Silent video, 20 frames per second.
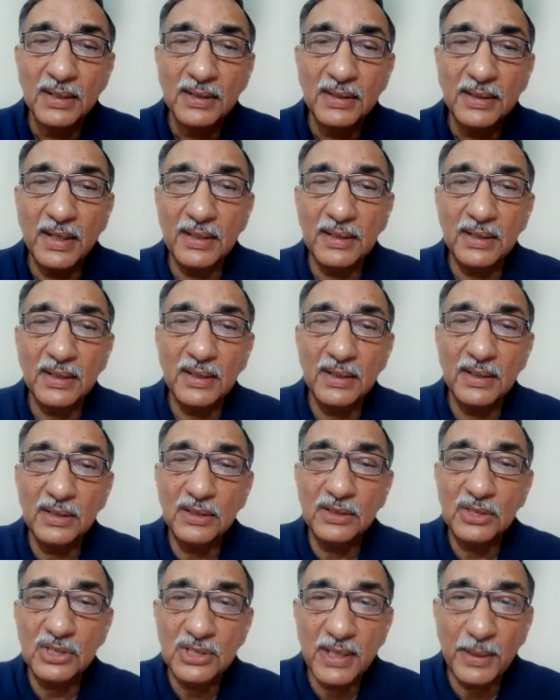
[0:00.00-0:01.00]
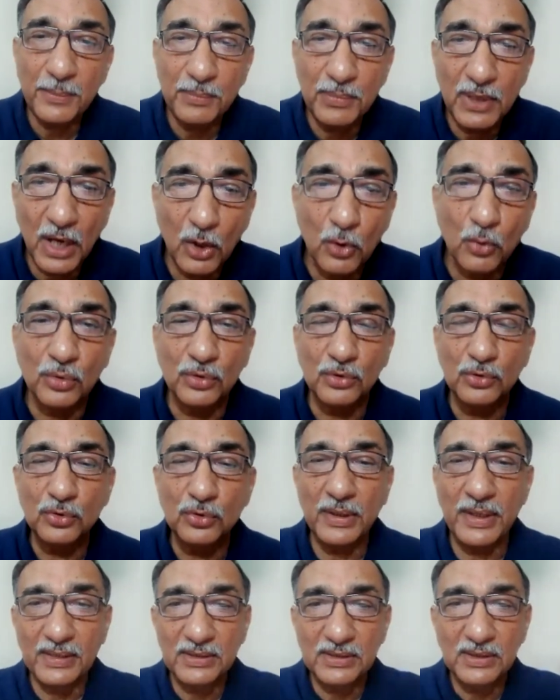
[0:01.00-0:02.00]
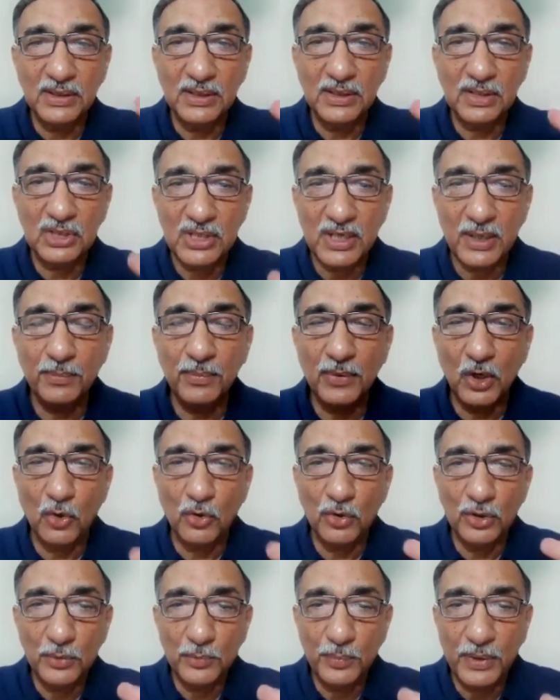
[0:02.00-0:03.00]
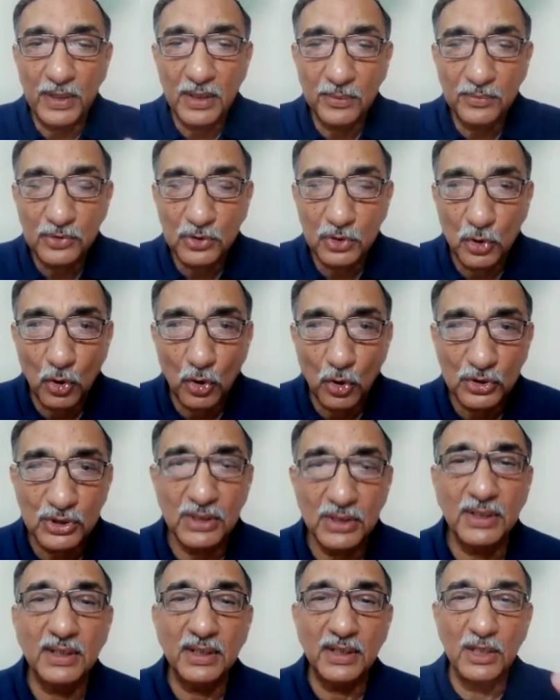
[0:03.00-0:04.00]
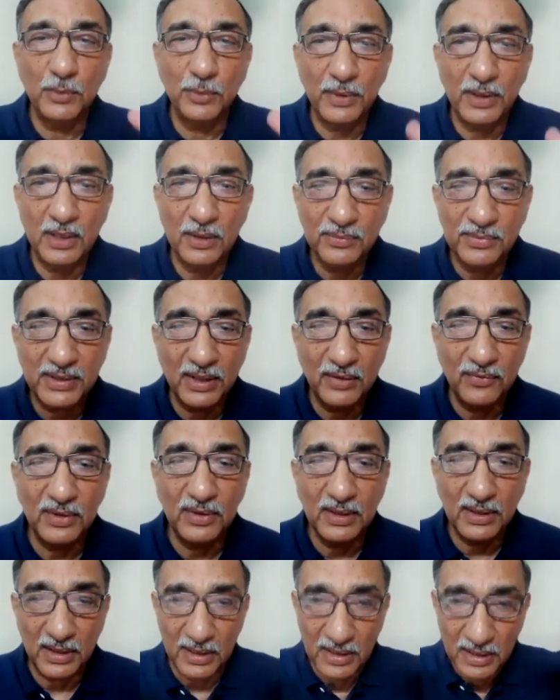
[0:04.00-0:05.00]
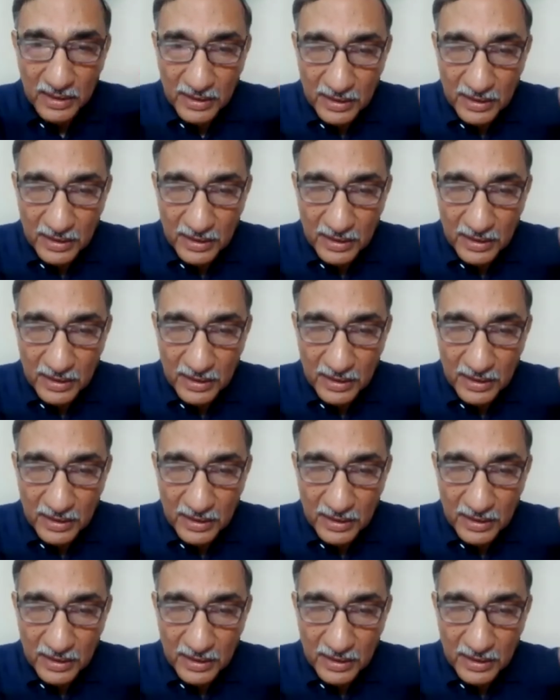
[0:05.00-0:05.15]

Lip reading: That it is stepped down. So as it is stepped down, it becomes grosser, it becomes heavier.